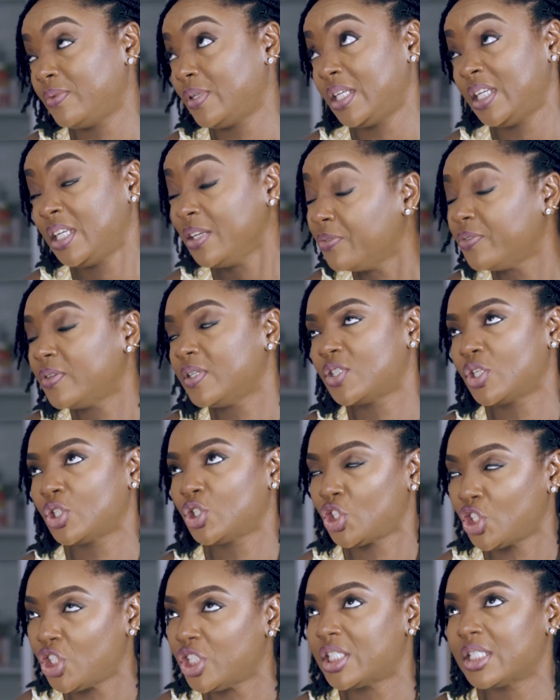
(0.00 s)
if he's a
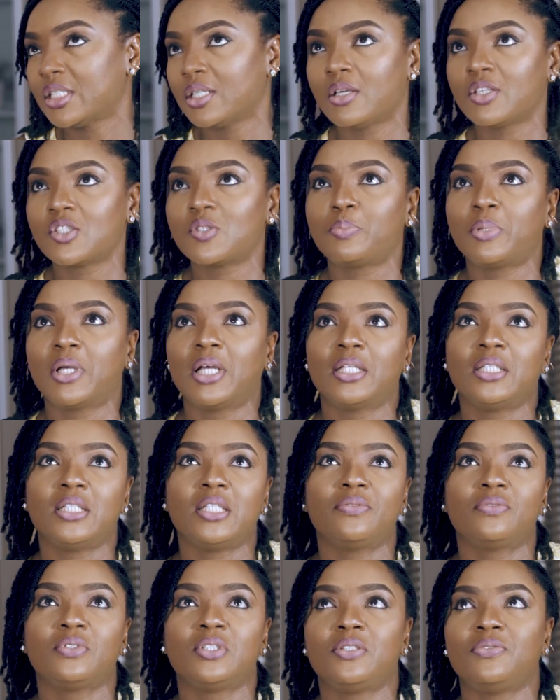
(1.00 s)
cheating husband,
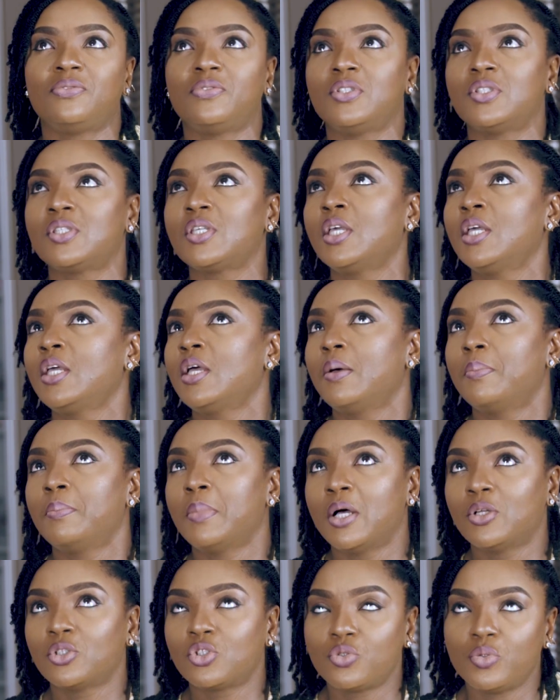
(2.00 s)
even if he's
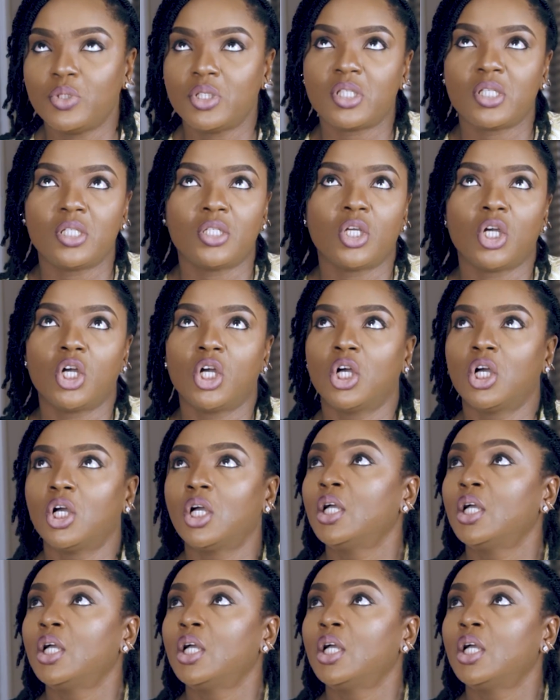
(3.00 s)
maltreating her,